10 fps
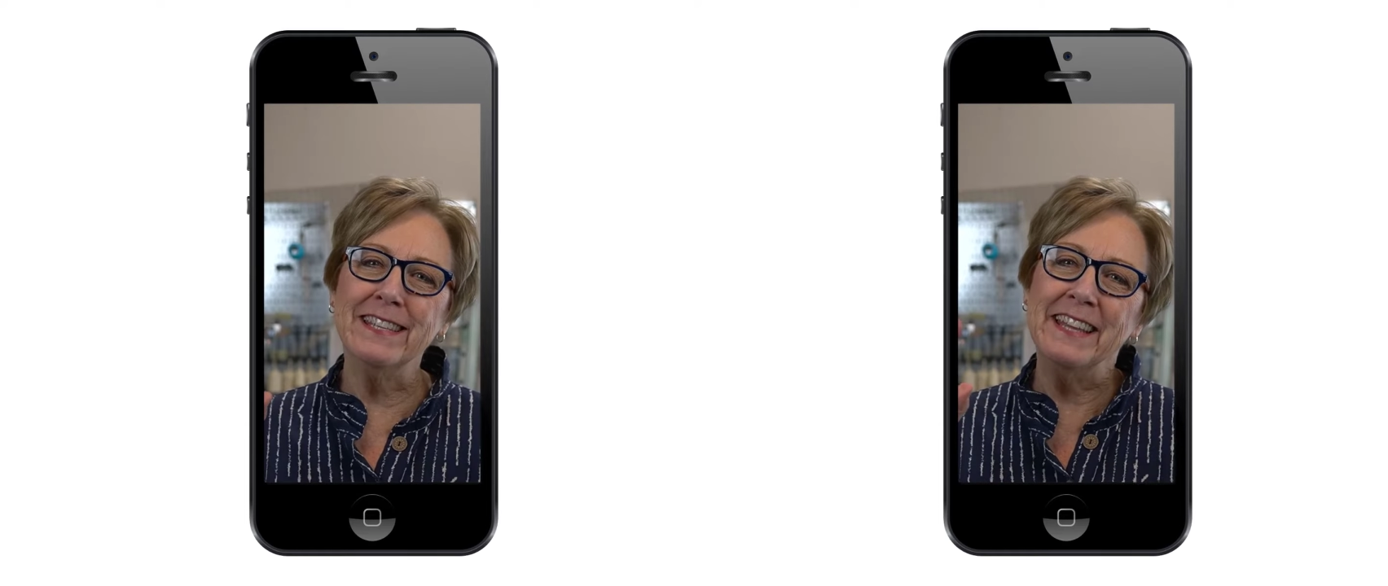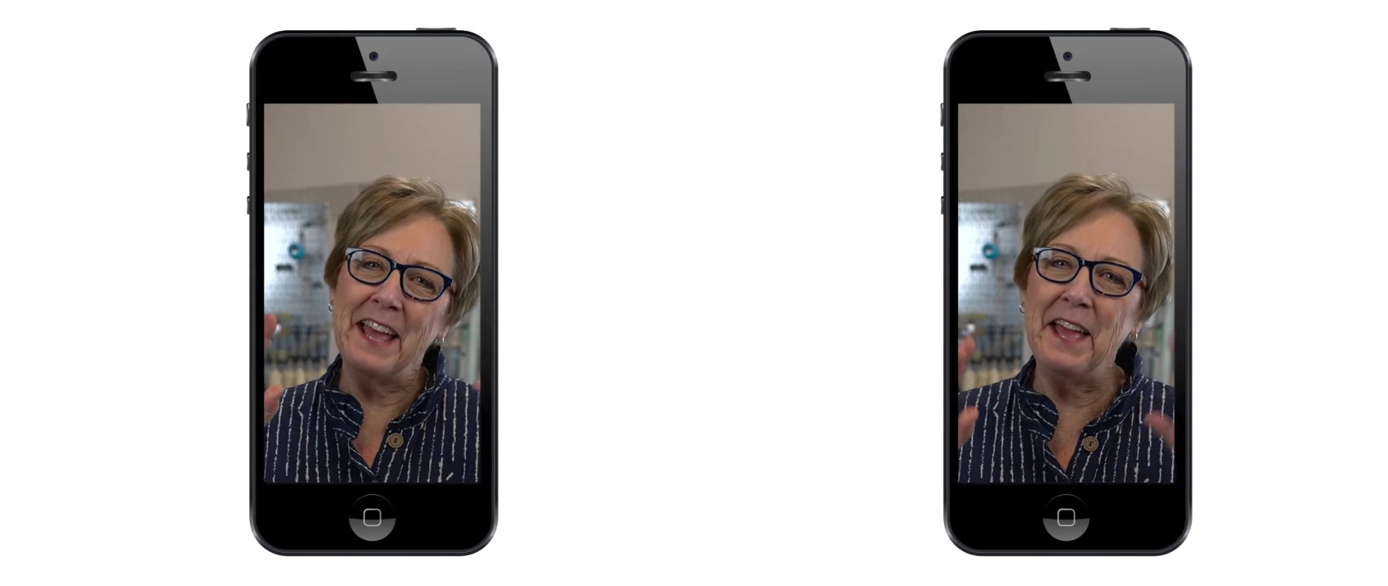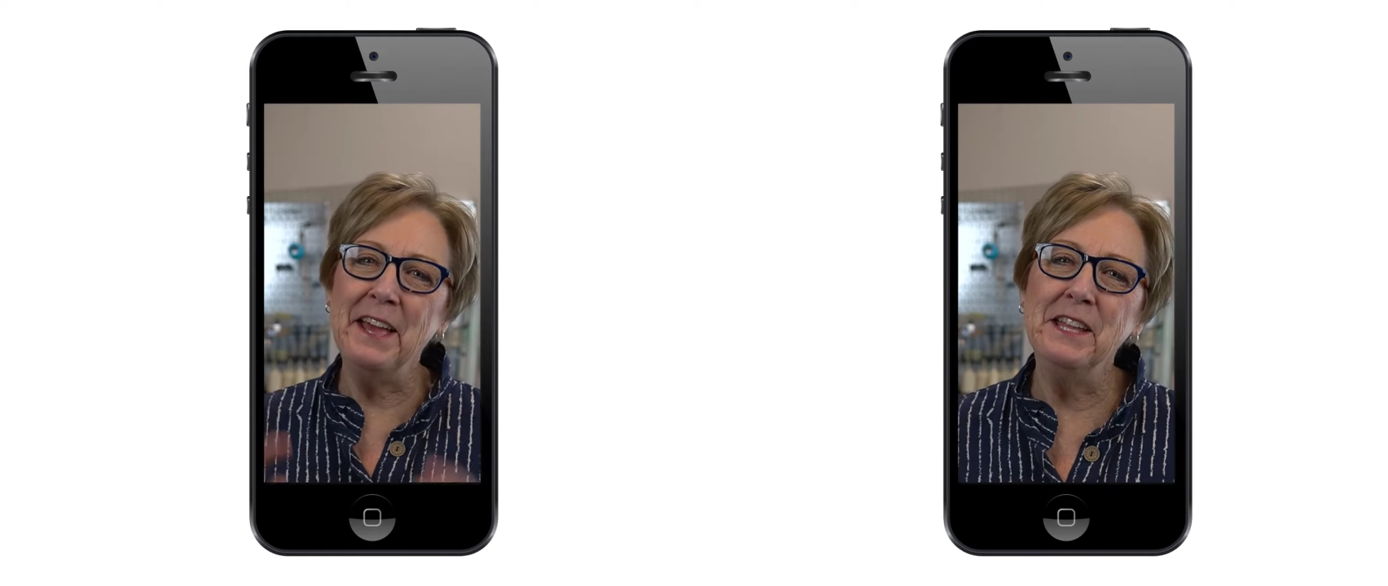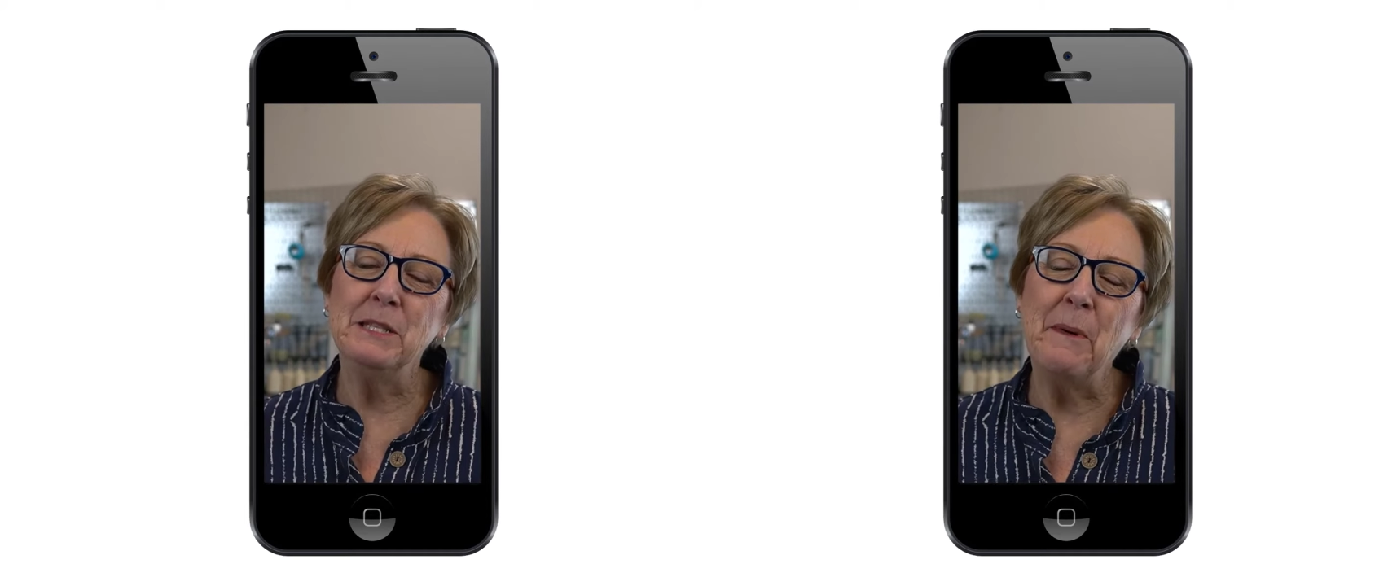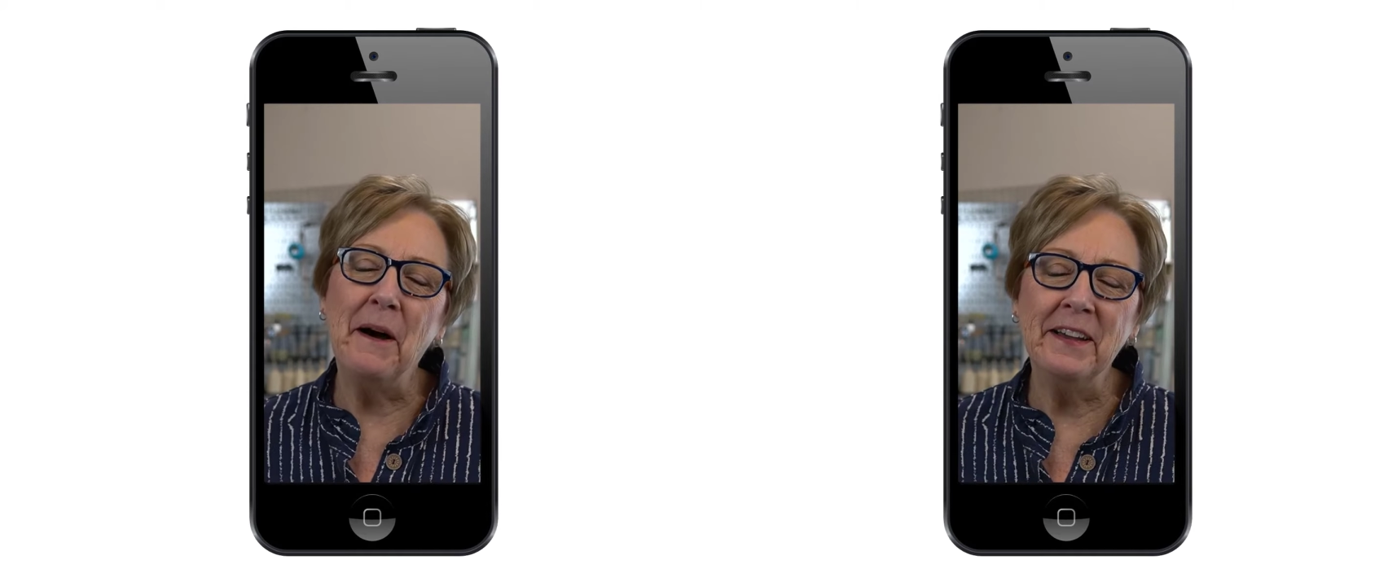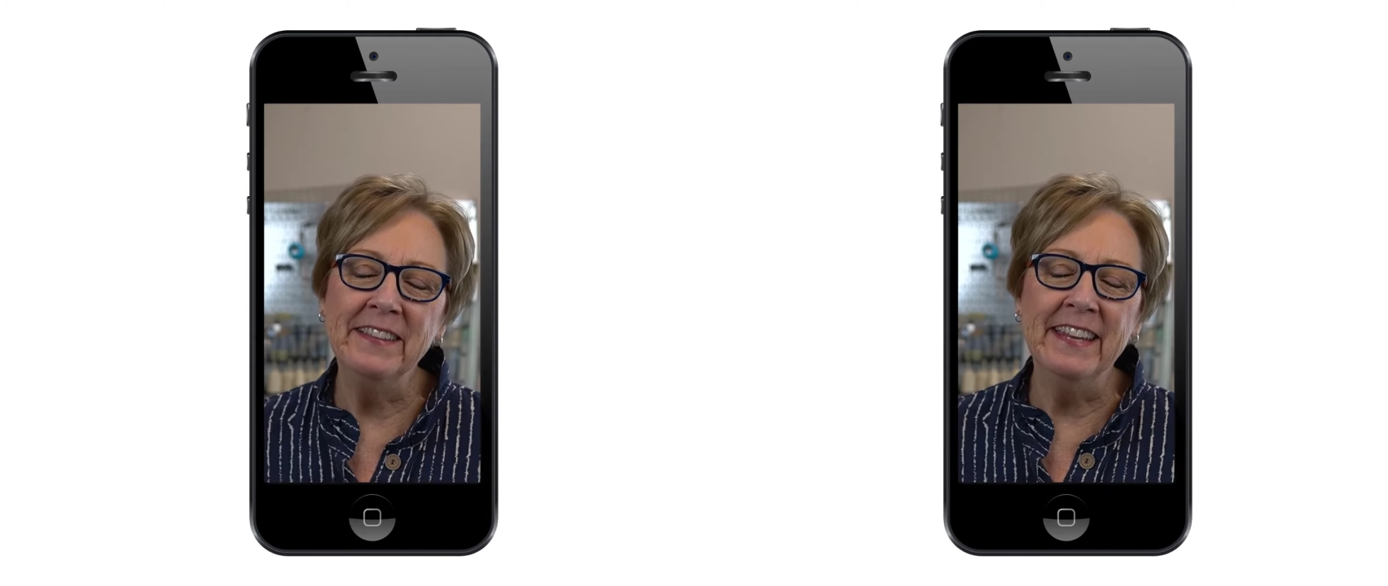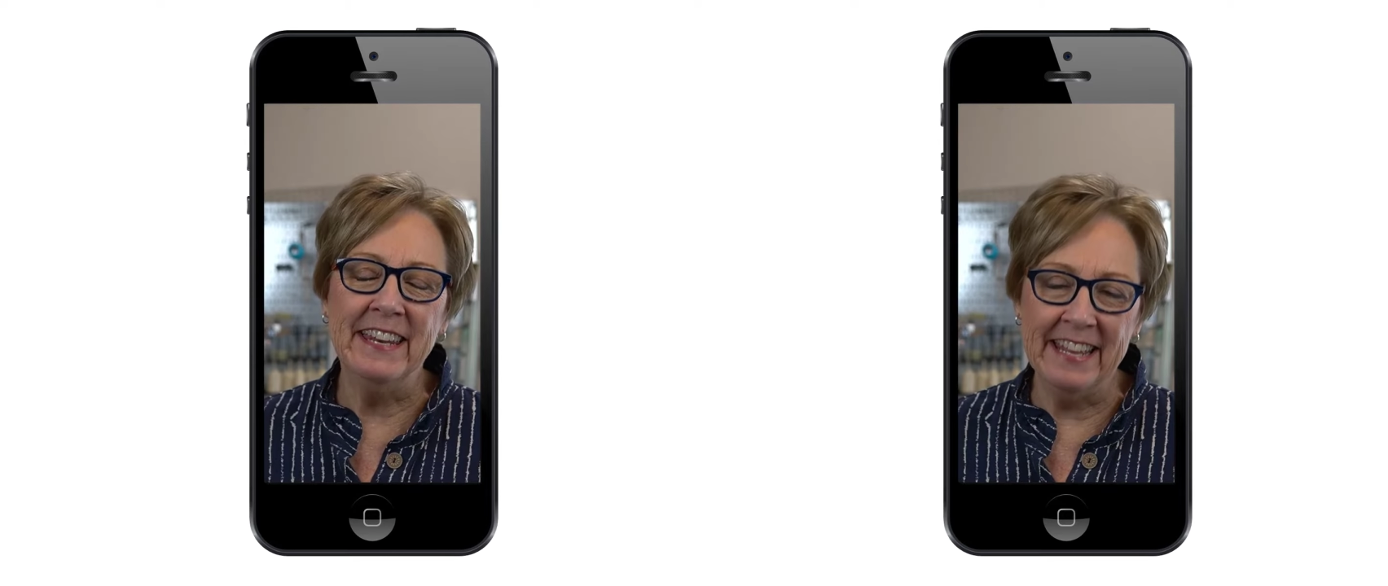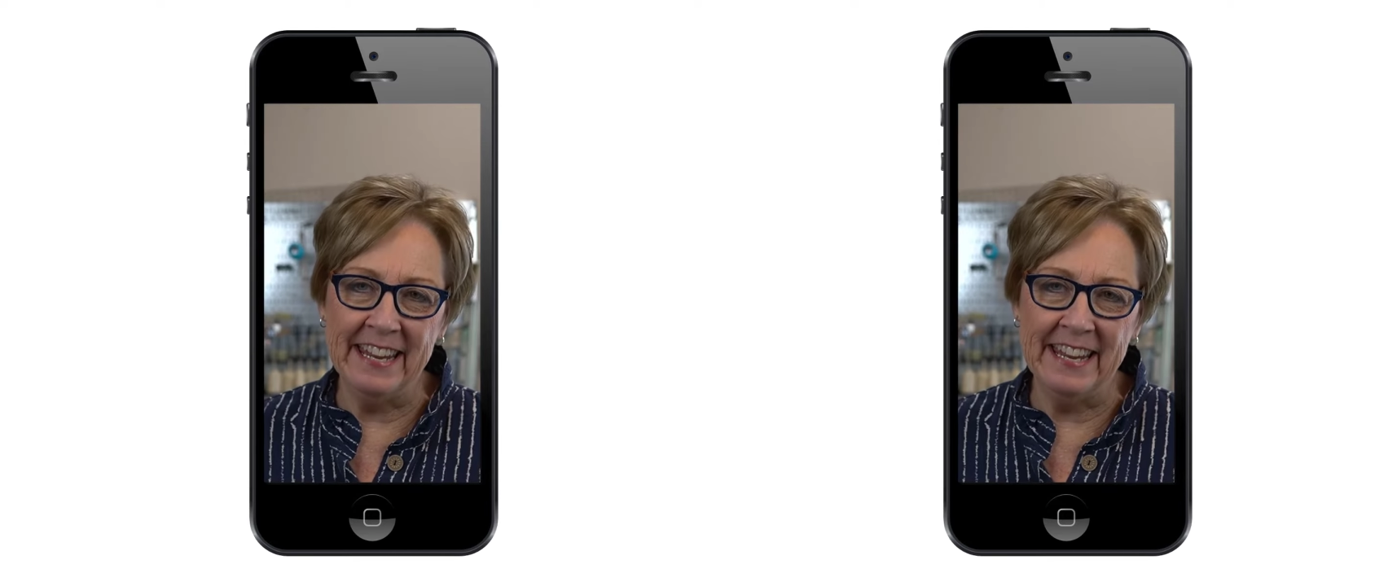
and the hands behind the Knit